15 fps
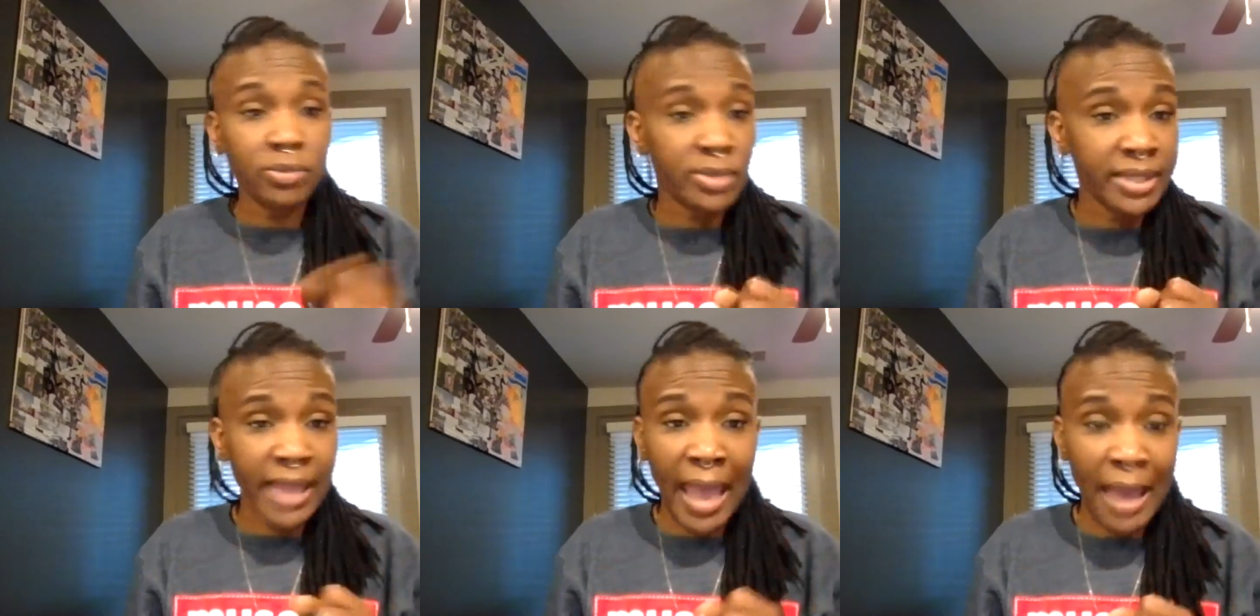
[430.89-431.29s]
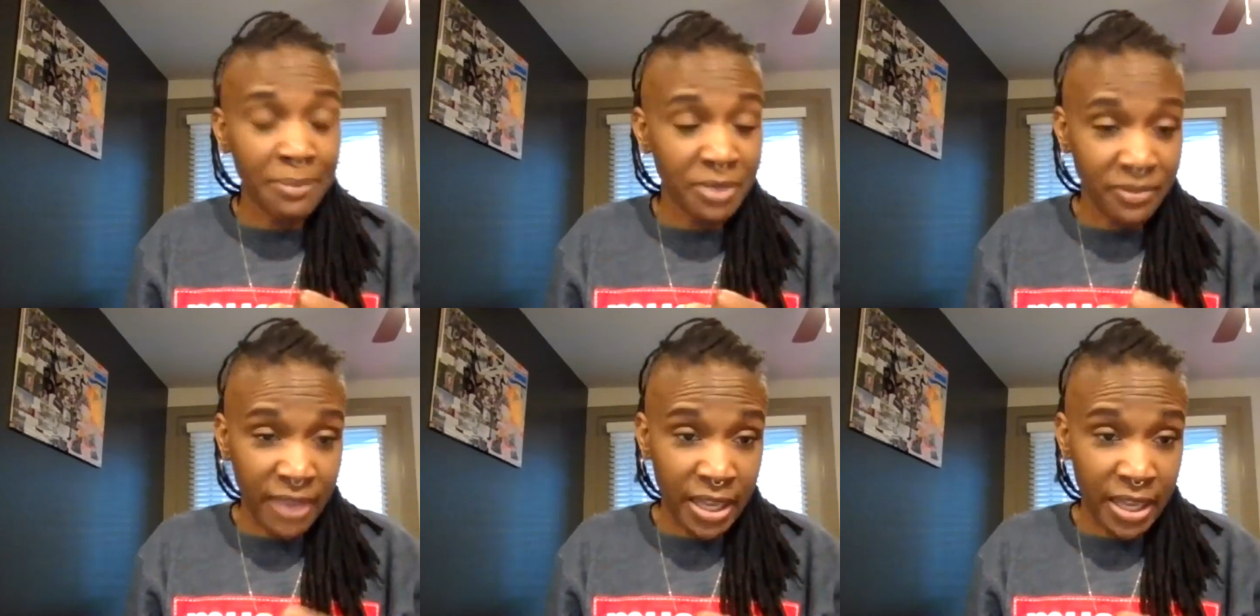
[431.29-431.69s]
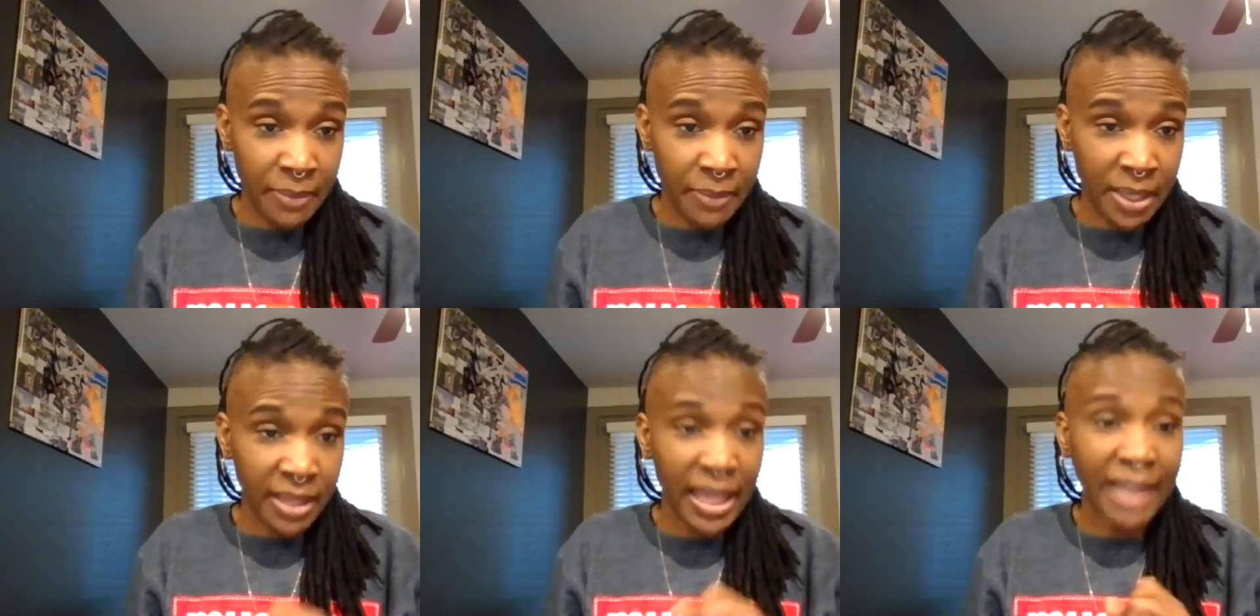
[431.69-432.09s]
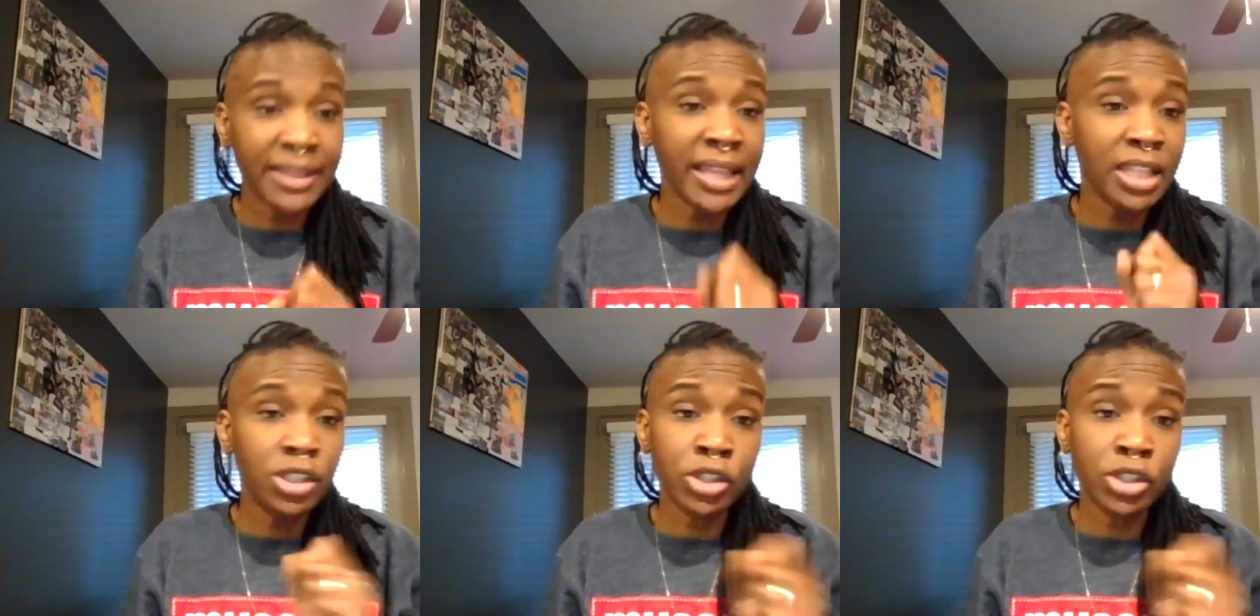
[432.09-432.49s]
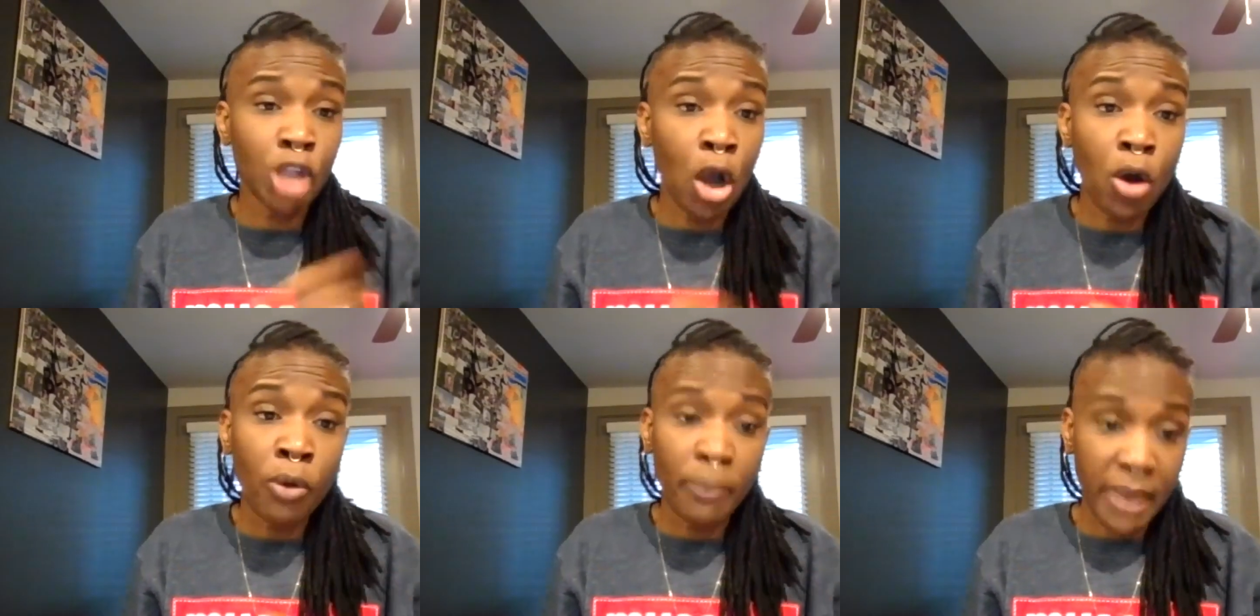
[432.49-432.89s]
captivated me, like they
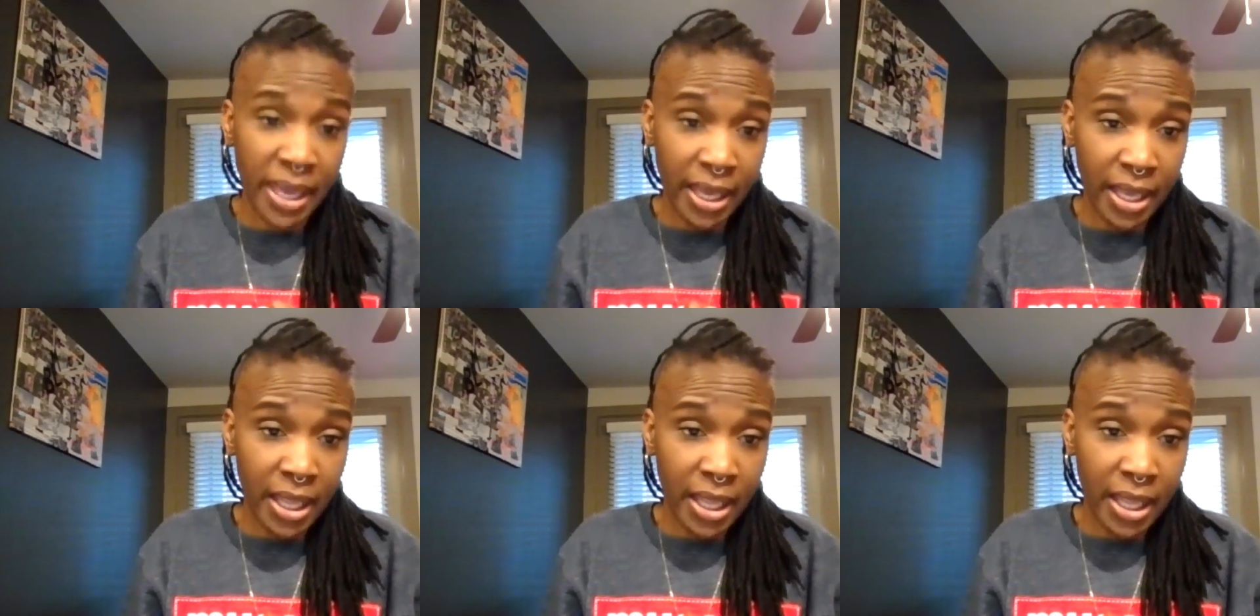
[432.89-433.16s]
stole me.